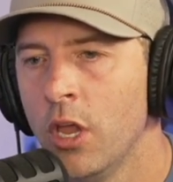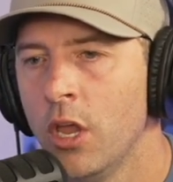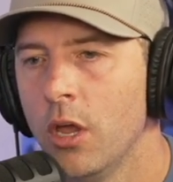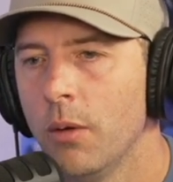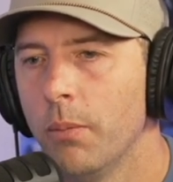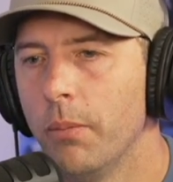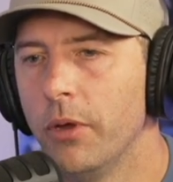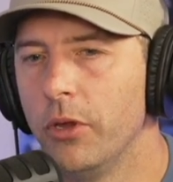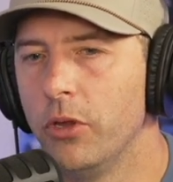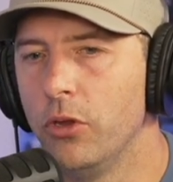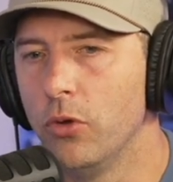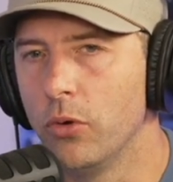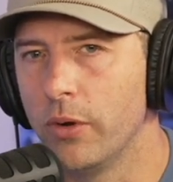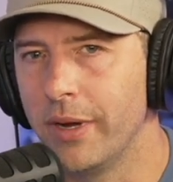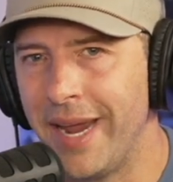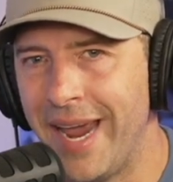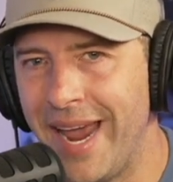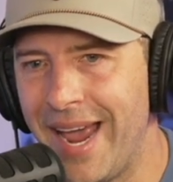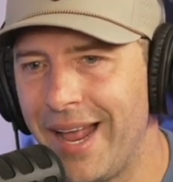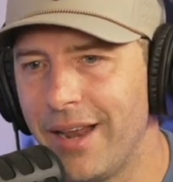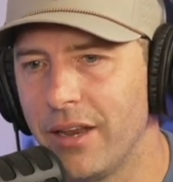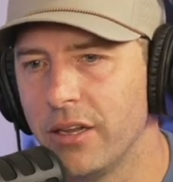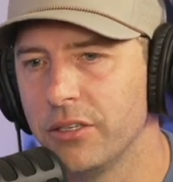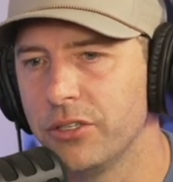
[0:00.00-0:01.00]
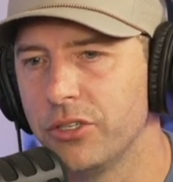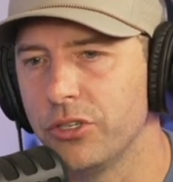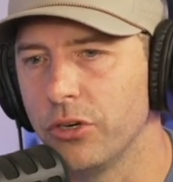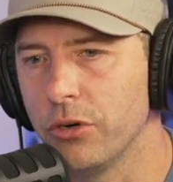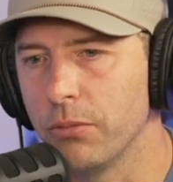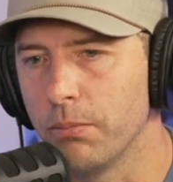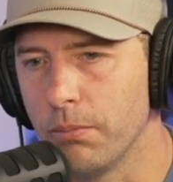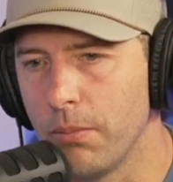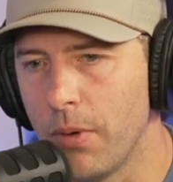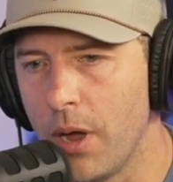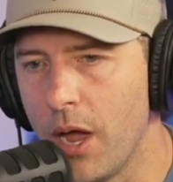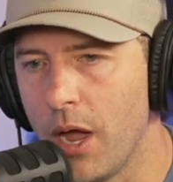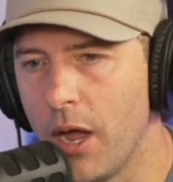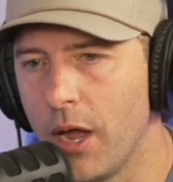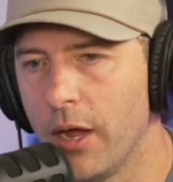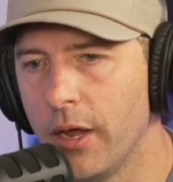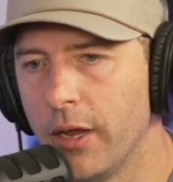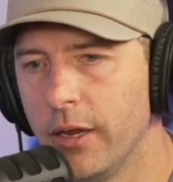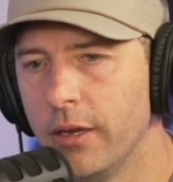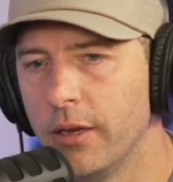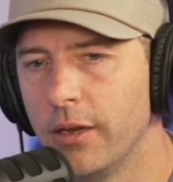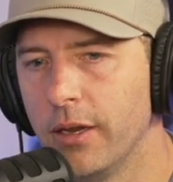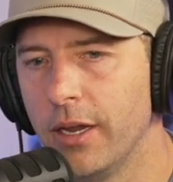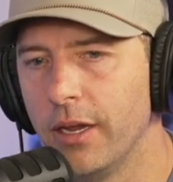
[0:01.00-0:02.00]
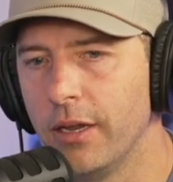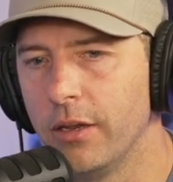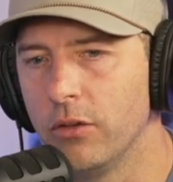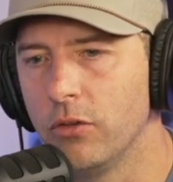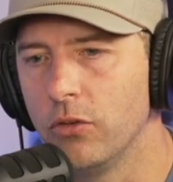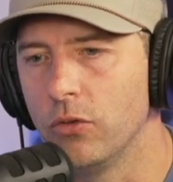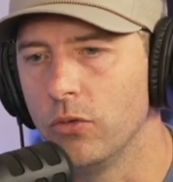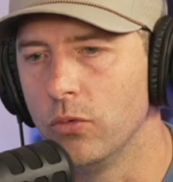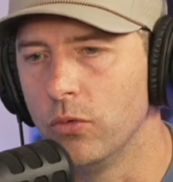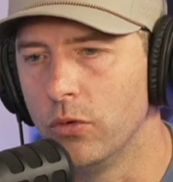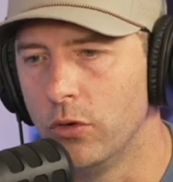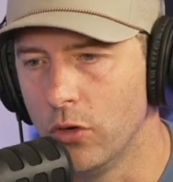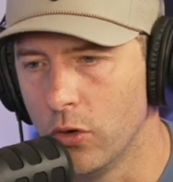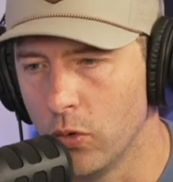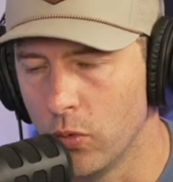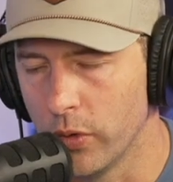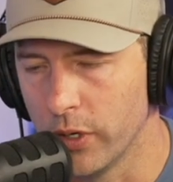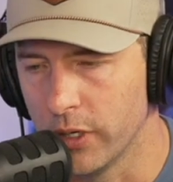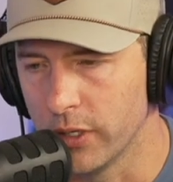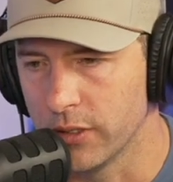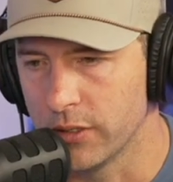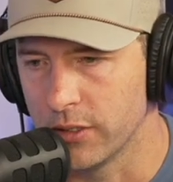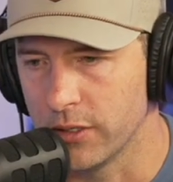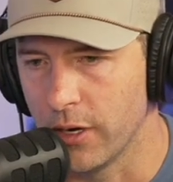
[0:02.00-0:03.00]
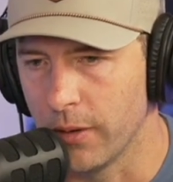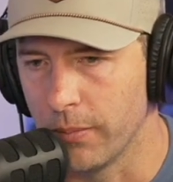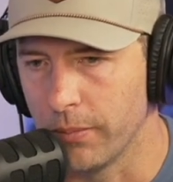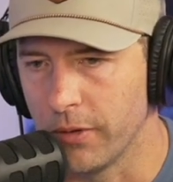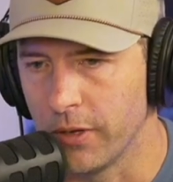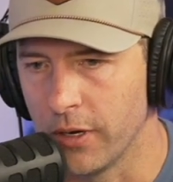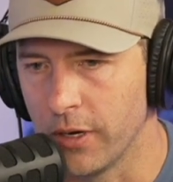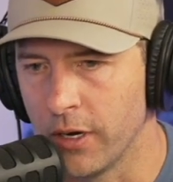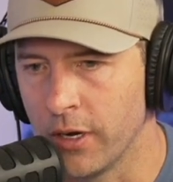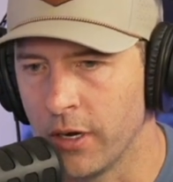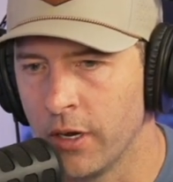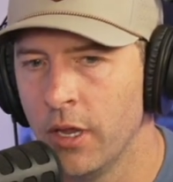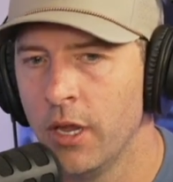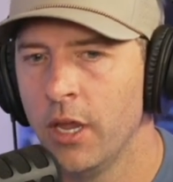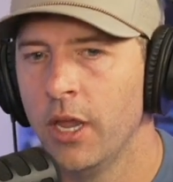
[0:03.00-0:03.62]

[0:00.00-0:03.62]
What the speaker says: But you callous your mind into doing something.